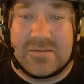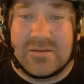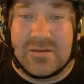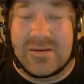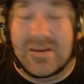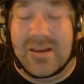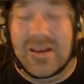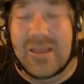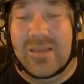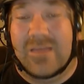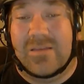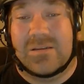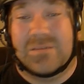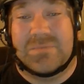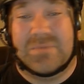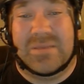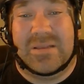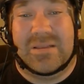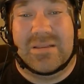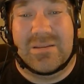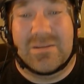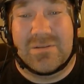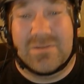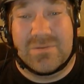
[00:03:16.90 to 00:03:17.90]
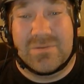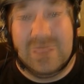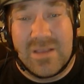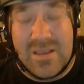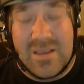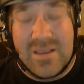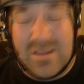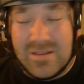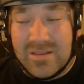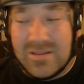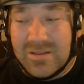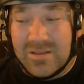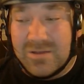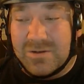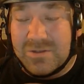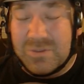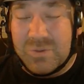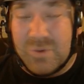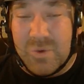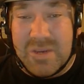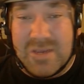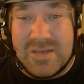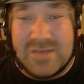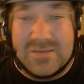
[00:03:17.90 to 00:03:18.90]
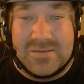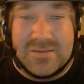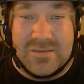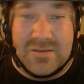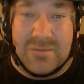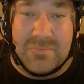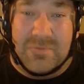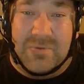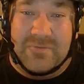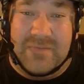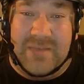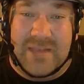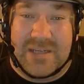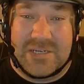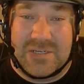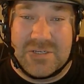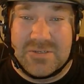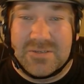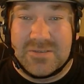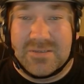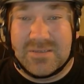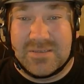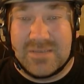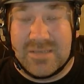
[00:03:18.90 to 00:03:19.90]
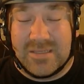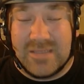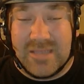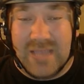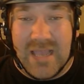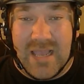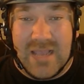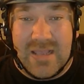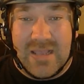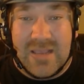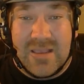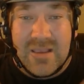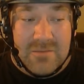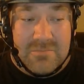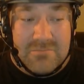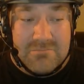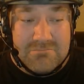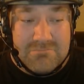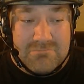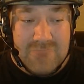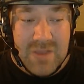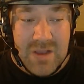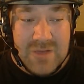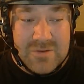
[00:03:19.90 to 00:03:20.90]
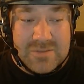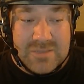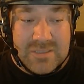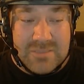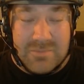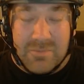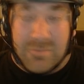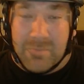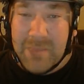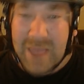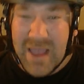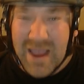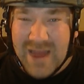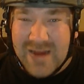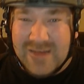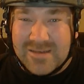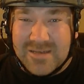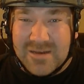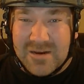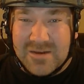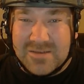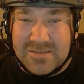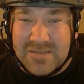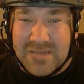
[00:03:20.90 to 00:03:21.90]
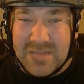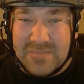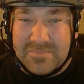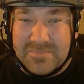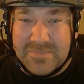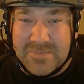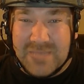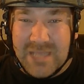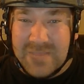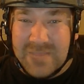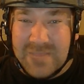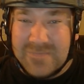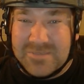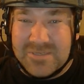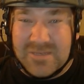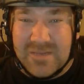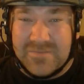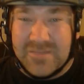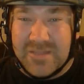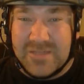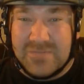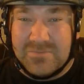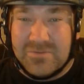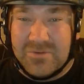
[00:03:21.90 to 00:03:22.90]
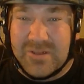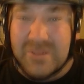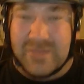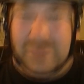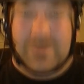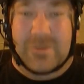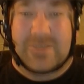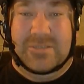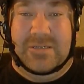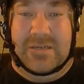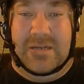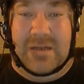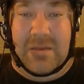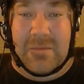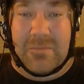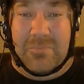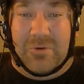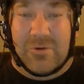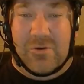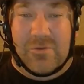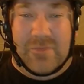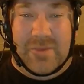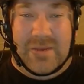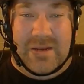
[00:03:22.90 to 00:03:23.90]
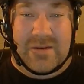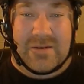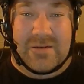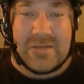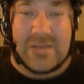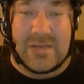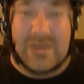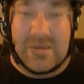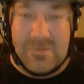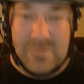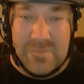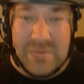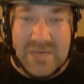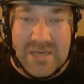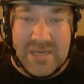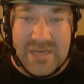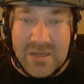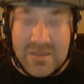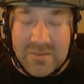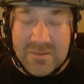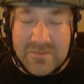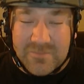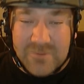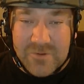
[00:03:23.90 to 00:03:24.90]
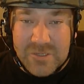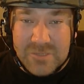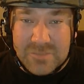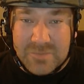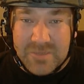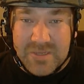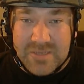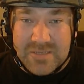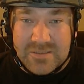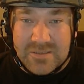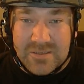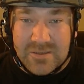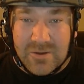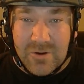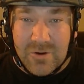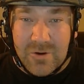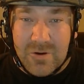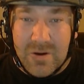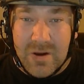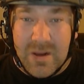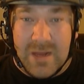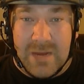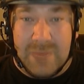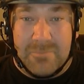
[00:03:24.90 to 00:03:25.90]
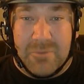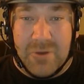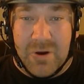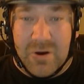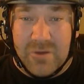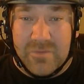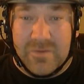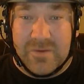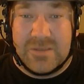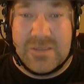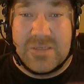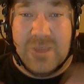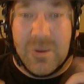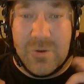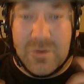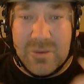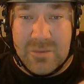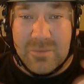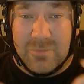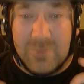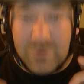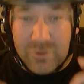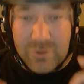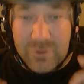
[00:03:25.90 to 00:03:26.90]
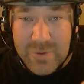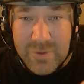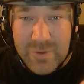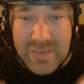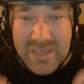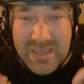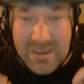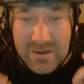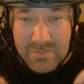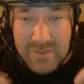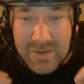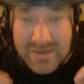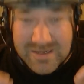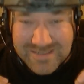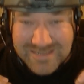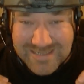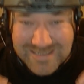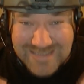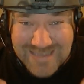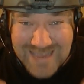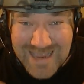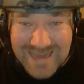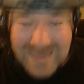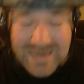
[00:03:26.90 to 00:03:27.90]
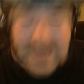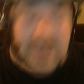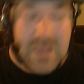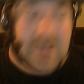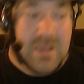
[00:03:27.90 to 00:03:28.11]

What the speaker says: on. Yeah, there's been little tweaks, little perfections, things like that. Mostly proprietary type stuff that really wasn't an improvement and didn't even be done in the first place to the already perfect Tokyo Marui gearbox design.